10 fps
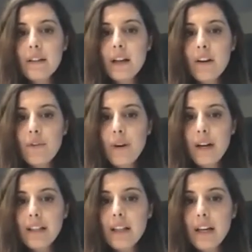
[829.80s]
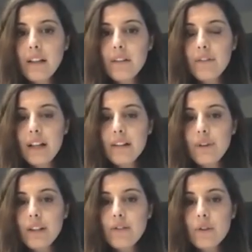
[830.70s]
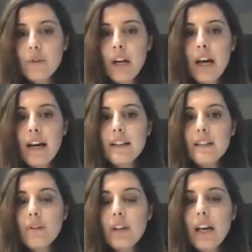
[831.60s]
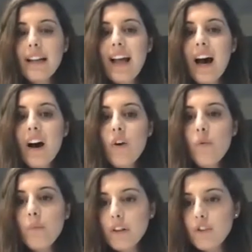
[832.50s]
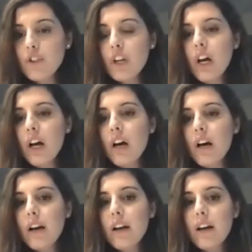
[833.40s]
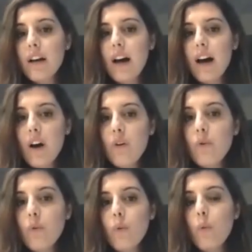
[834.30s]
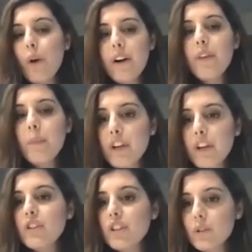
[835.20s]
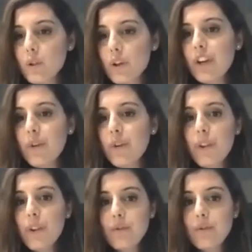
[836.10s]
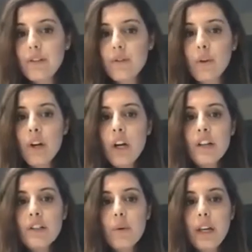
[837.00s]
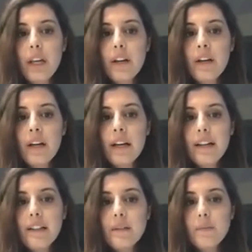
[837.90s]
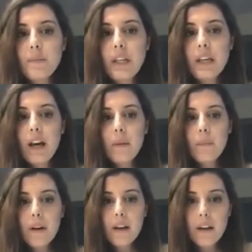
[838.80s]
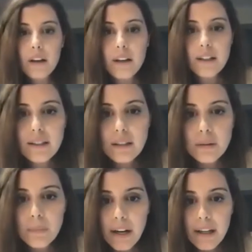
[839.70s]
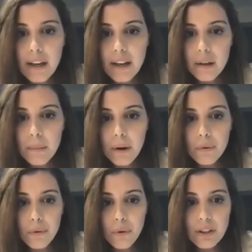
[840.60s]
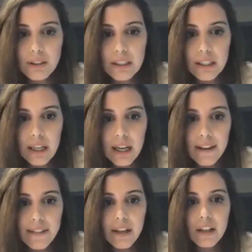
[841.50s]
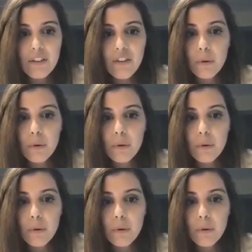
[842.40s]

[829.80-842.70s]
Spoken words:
red line, that red zone, and it's looking at how much, where the patient is looking through that red zone. So here it's peaking up, it's spiking at about 40 and then at about